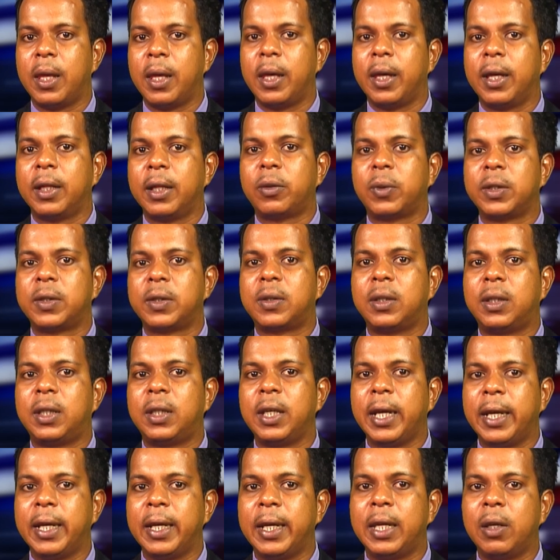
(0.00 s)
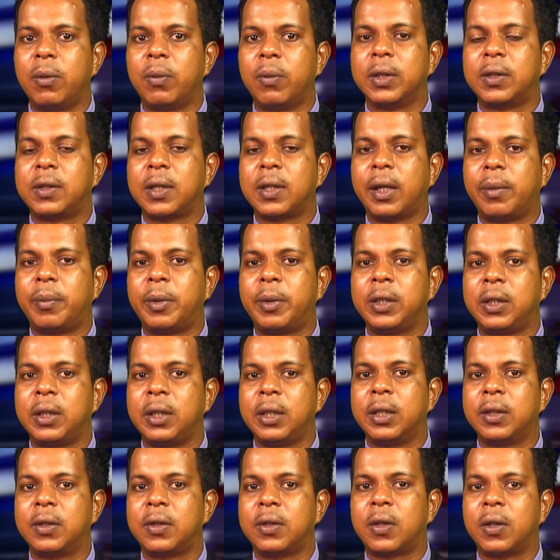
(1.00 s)
It was the day he was celebrating
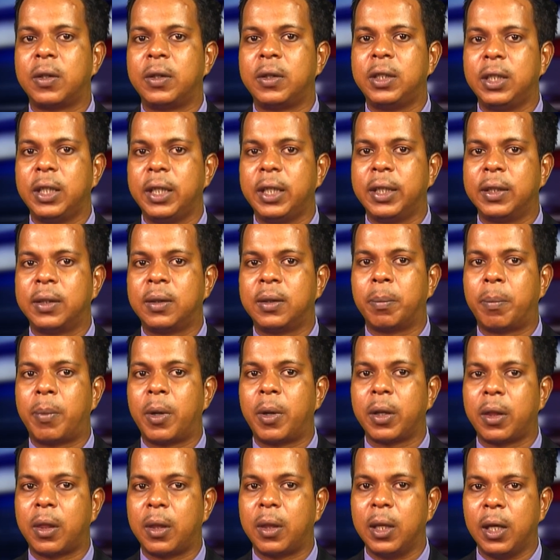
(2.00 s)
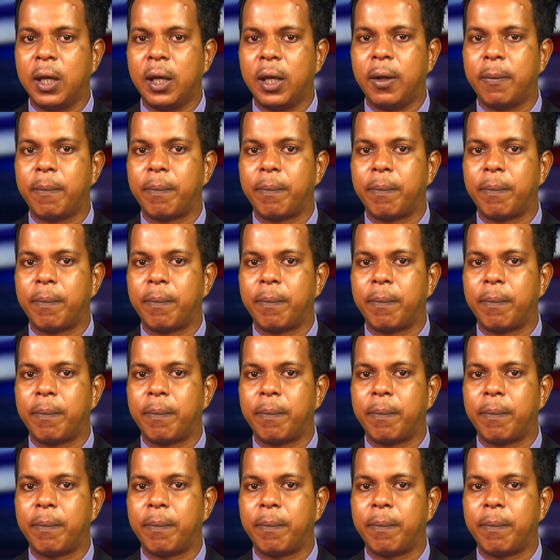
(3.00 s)
his 38th birthday.